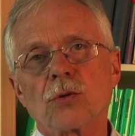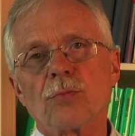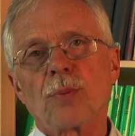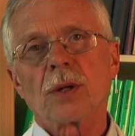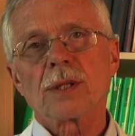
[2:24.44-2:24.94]

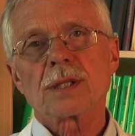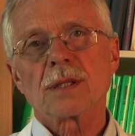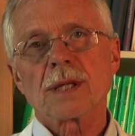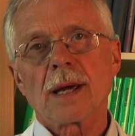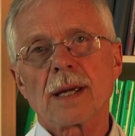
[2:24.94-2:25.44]
At 2
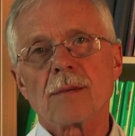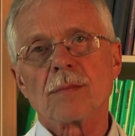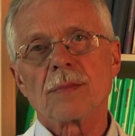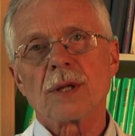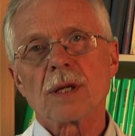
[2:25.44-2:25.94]
points in
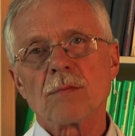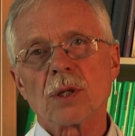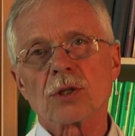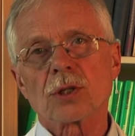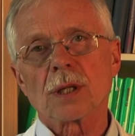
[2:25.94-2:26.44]
time,
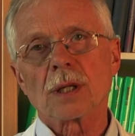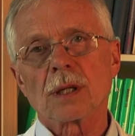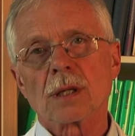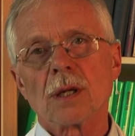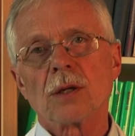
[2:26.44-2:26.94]
the
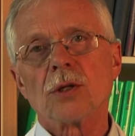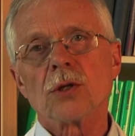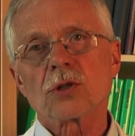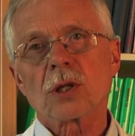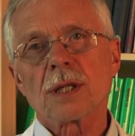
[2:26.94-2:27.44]
imaging,
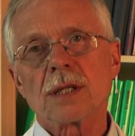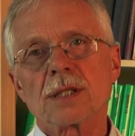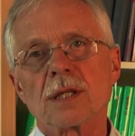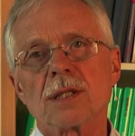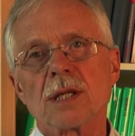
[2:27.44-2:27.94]

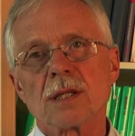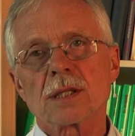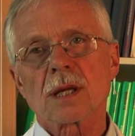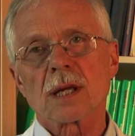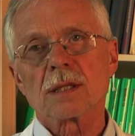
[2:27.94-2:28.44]
usually
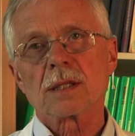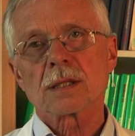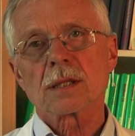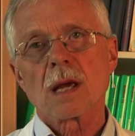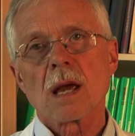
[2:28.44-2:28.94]
CT
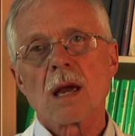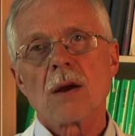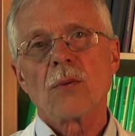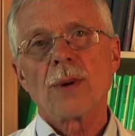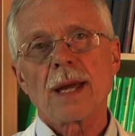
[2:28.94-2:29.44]
scans,
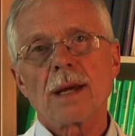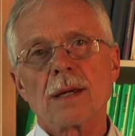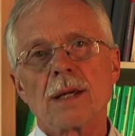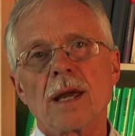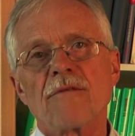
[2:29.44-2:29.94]

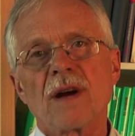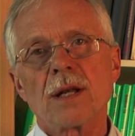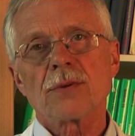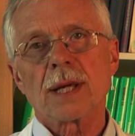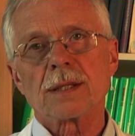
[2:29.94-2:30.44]
were
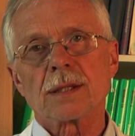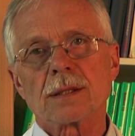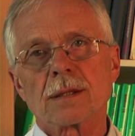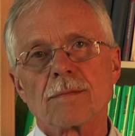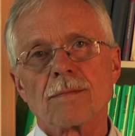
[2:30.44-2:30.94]

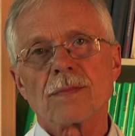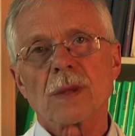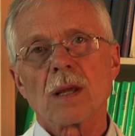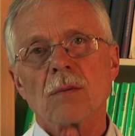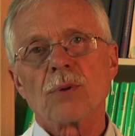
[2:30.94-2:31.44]
evaluated
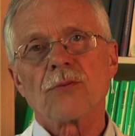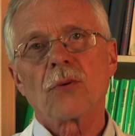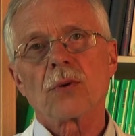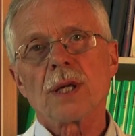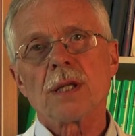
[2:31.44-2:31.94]

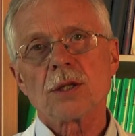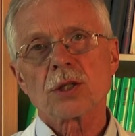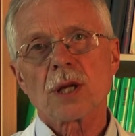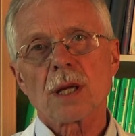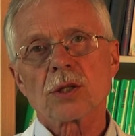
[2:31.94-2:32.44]
before
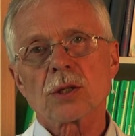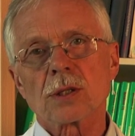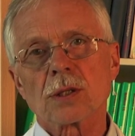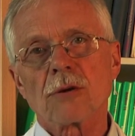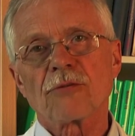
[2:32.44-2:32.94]

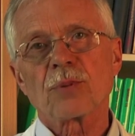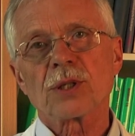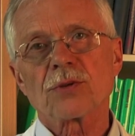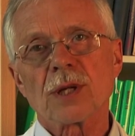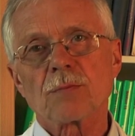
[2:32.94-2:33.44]
initiation
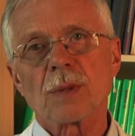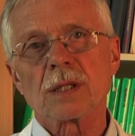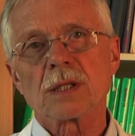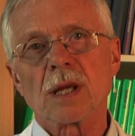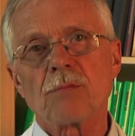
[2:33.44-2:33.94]
of
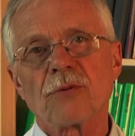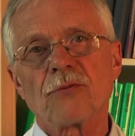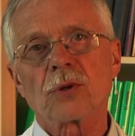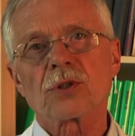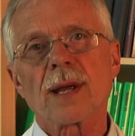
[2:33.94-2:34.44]
pretreatment
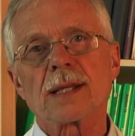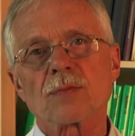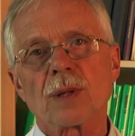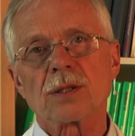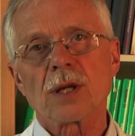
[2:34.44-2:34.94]
and before
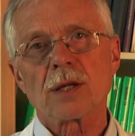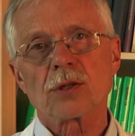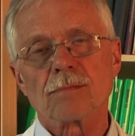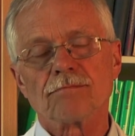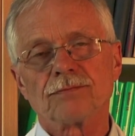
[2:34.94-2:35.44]

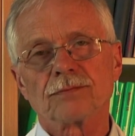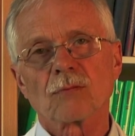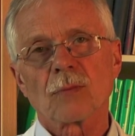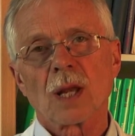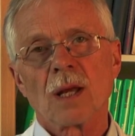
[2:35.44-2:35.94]
transplantation.
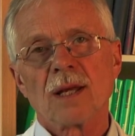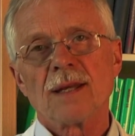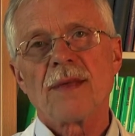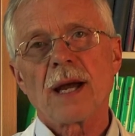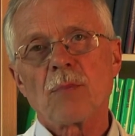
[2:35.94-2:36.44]

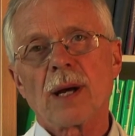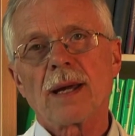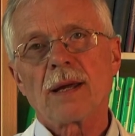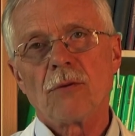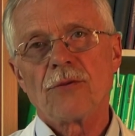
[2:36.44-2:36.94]

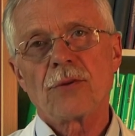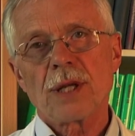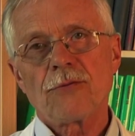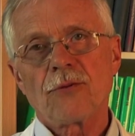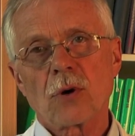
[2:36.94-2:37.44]
Thereby,
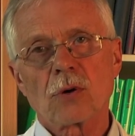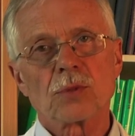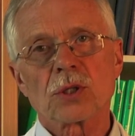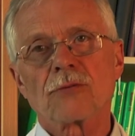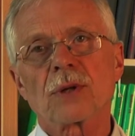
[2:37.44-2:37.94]
3
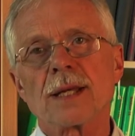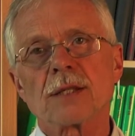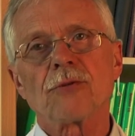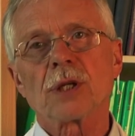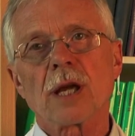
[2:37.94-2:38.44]
forms
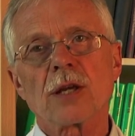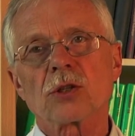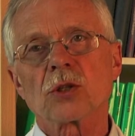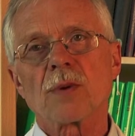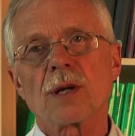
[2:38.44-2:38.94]
of
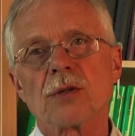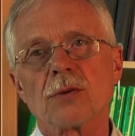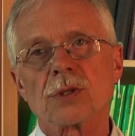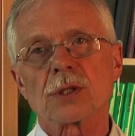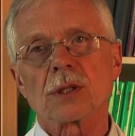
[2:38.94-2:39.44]
classifications
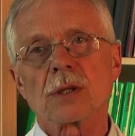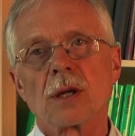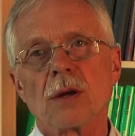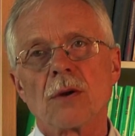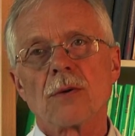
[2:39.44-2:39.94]
were used.